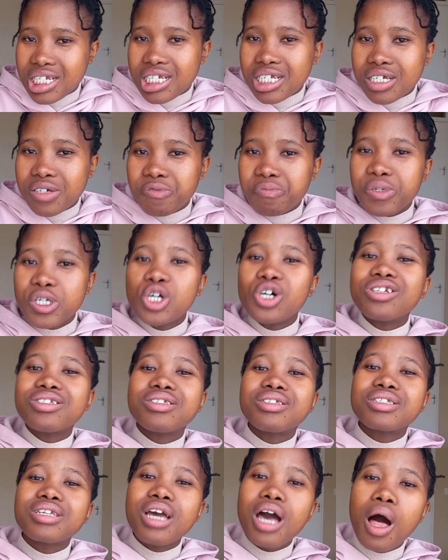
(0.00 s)
Because
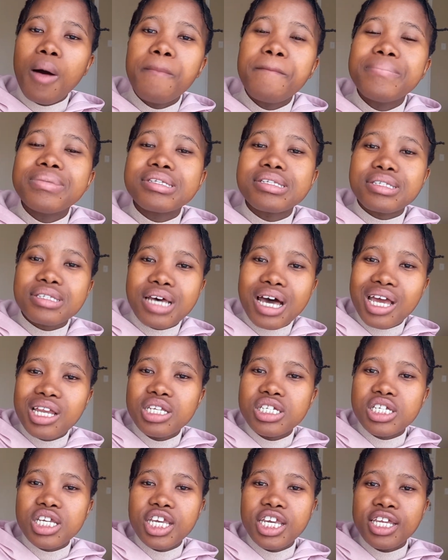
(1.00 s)
scalp massage,
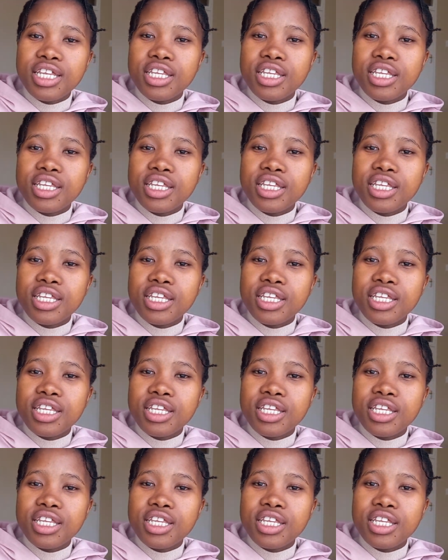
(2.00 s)
it